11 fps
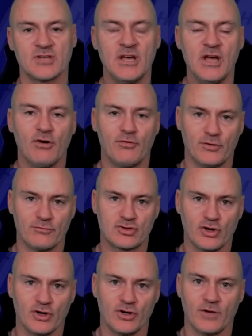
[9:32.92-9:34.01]
for the
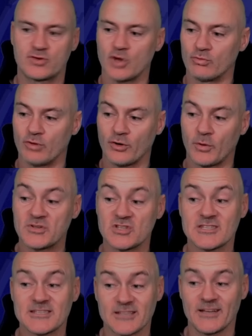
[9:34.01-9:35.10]
return of Joe Rodon, which is
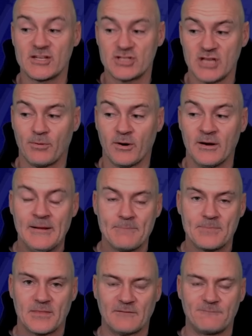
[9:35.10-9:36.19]
slightly cheaper
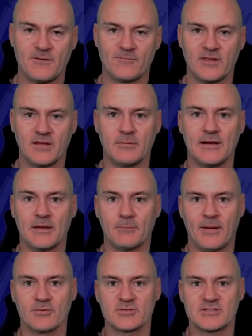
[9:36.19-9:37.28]
than the £15 million
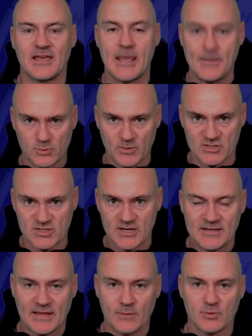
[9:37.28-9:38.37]
to Ipswich
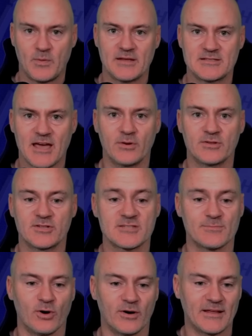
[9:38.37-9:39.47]
that was being touted this
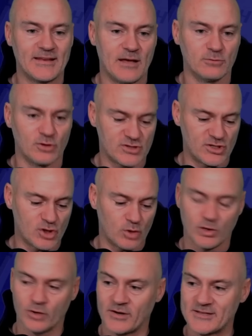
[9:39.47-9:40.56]
morning. It now looks like Joe
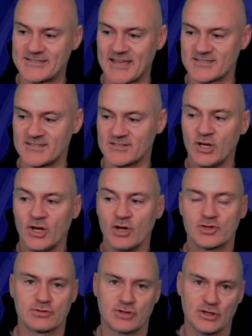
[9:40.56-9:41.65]
Rodon is destined
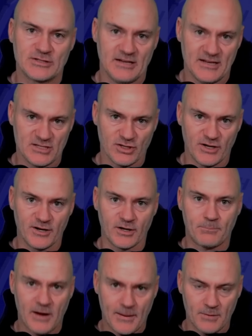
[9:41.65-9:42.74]
to return to Leeds United on a
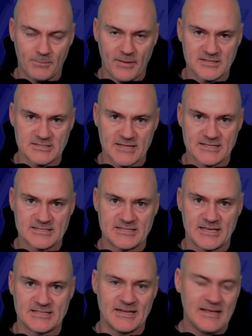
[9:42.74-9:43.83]
permanent basis next
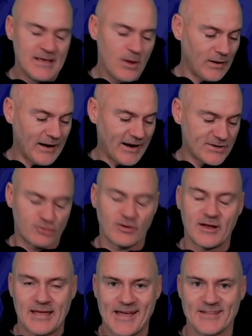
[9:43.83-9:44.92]
season, while Archie
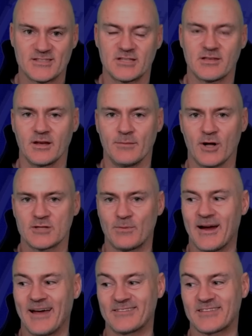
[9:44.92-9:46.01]
Gray heads to Tottenham Hotspur,
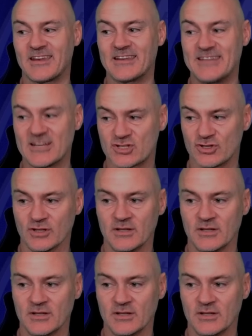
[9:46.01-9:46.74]
and an additional